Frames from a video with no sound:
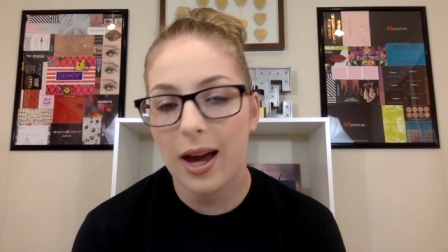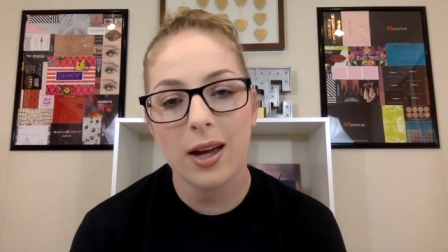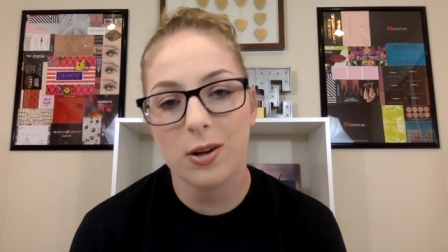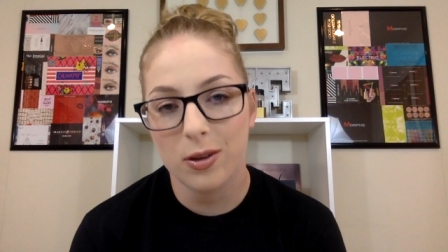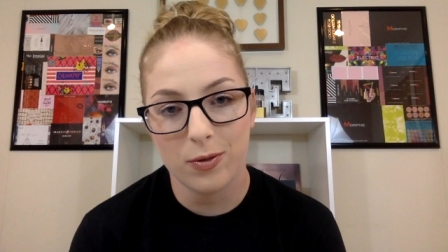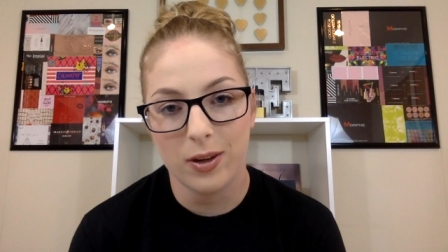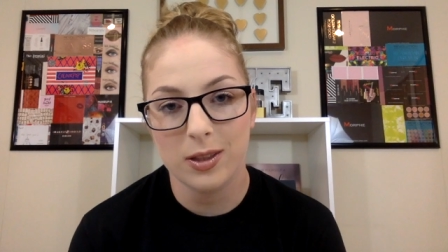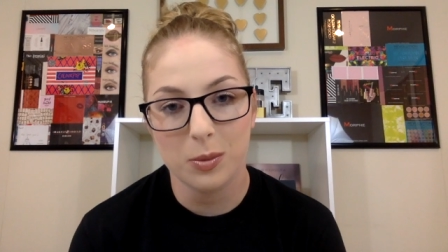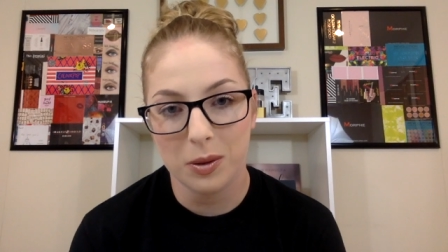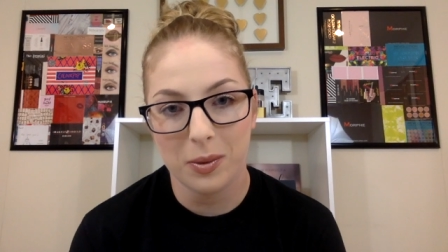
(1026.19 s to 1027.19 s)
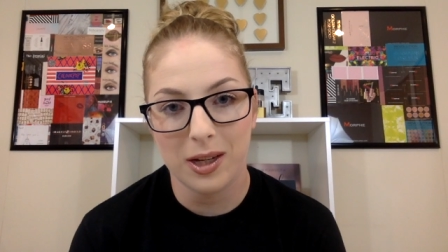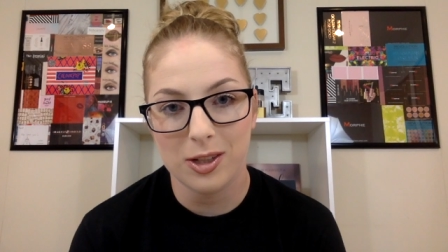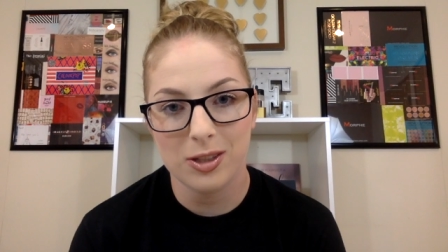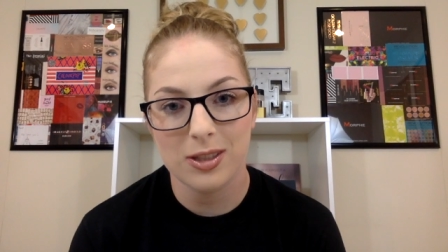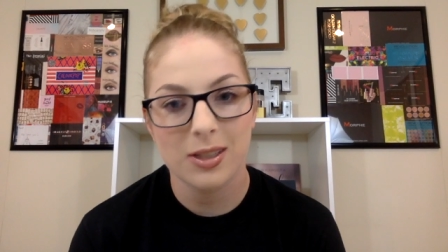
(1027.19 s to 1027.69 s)
At all the Facebook
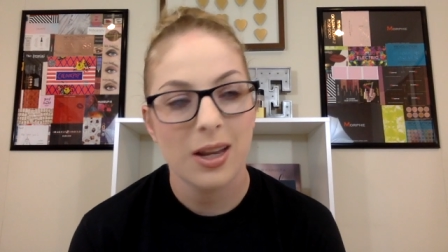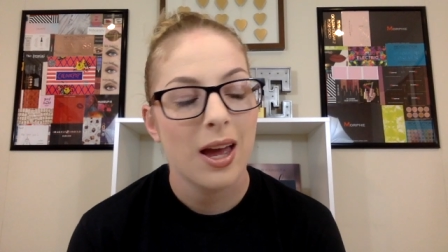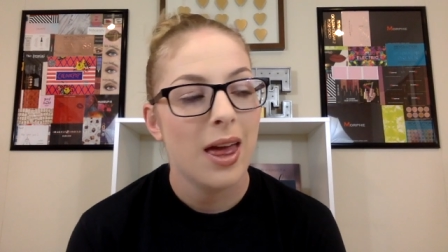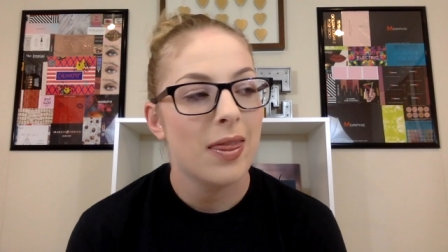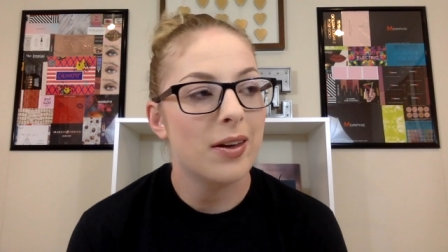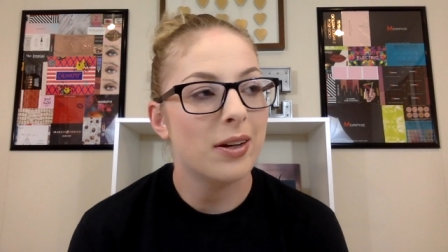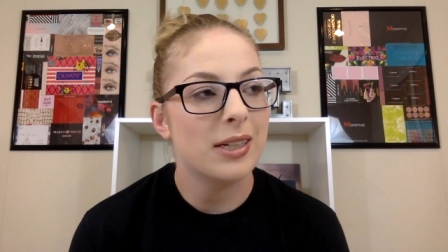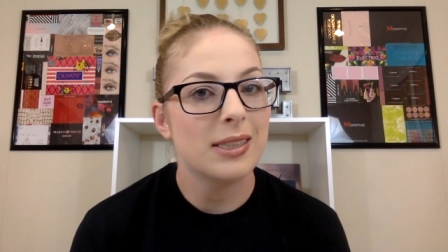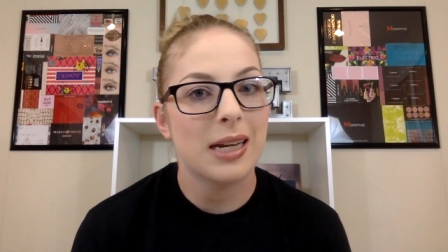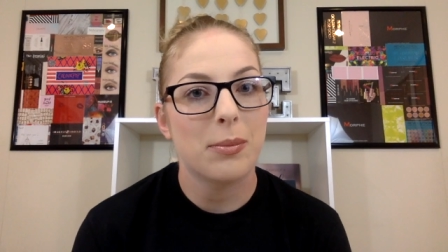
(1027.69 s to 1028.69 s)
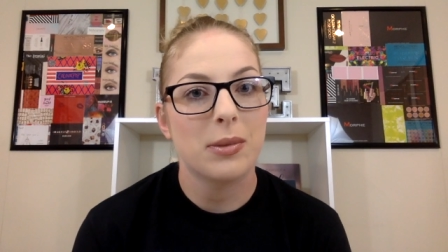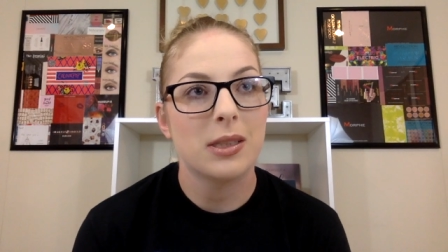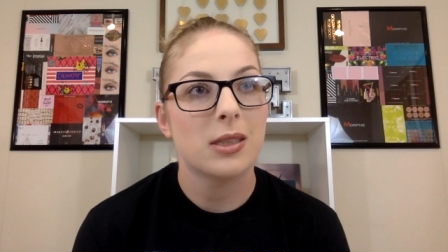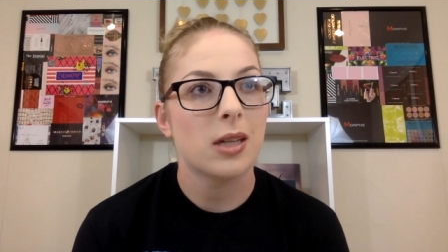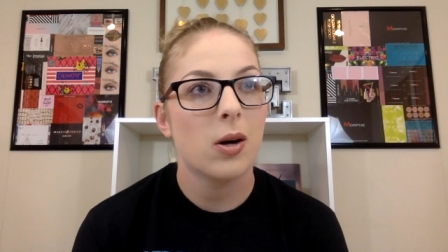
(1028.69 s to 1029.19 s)
pages, there is a
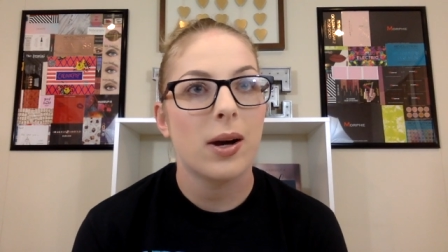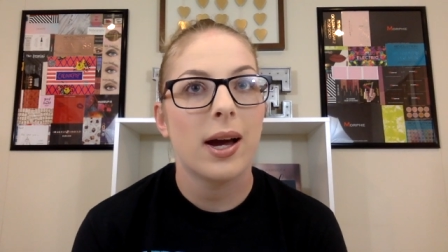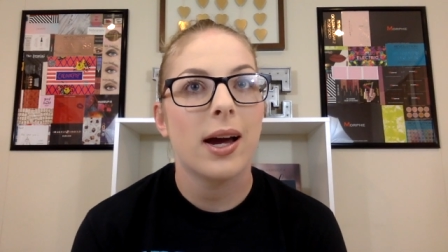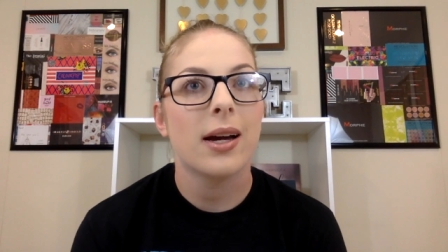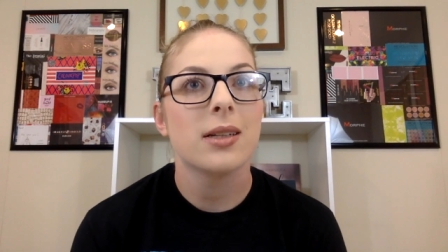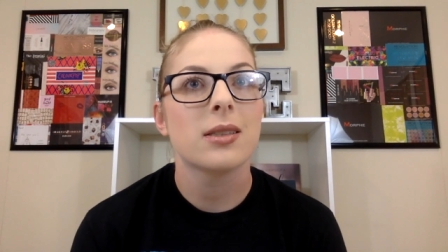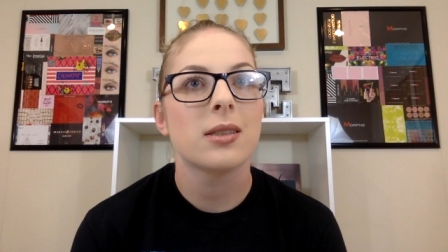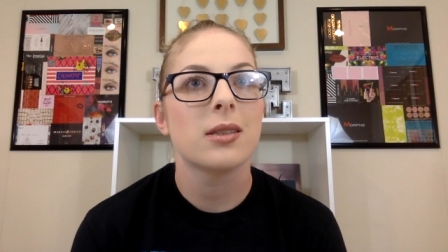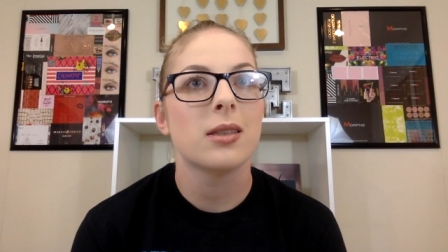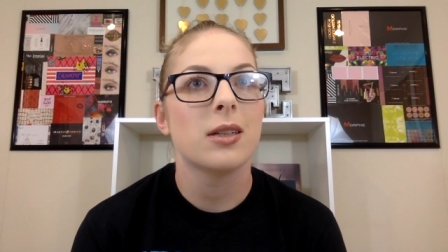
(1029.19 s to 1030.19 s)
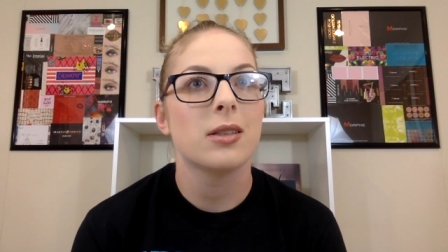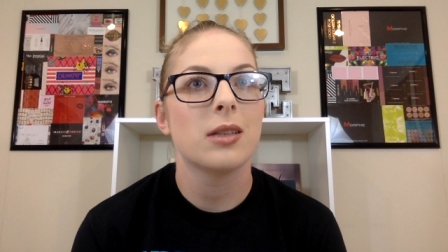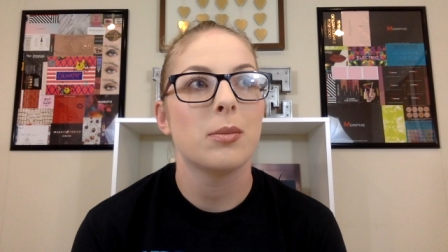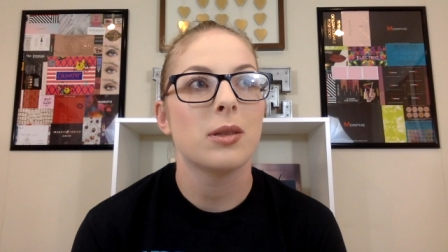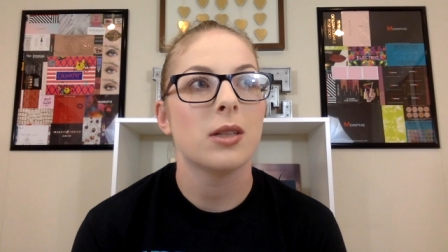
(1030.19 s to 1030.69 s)
Misawa Asks, there's
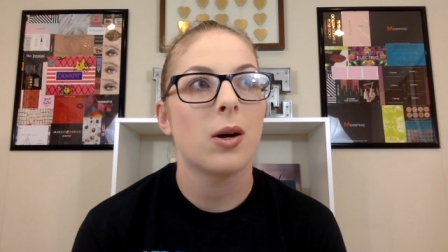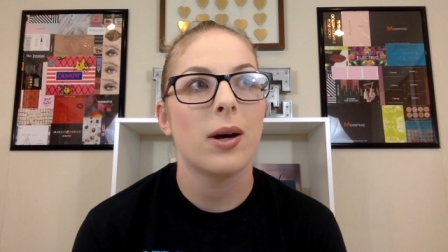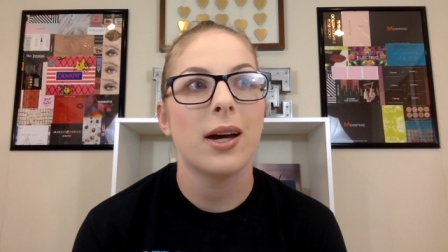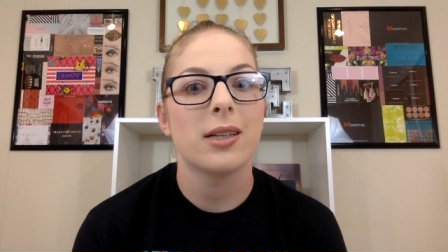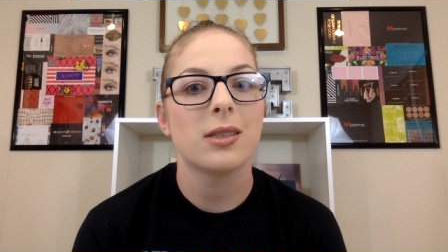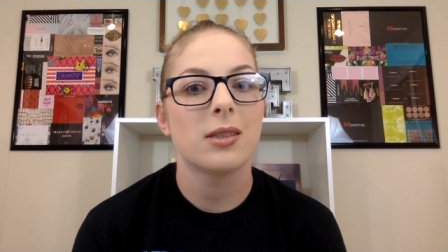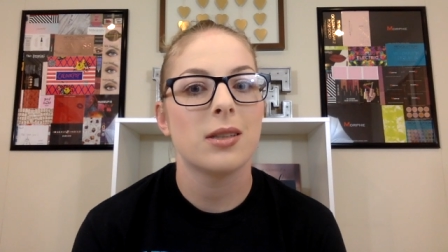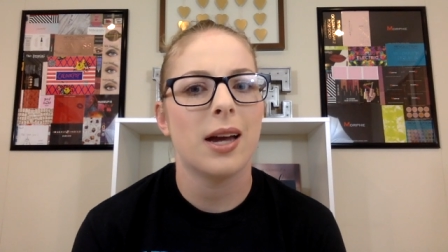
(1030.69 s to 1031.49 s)
a Misawa asks,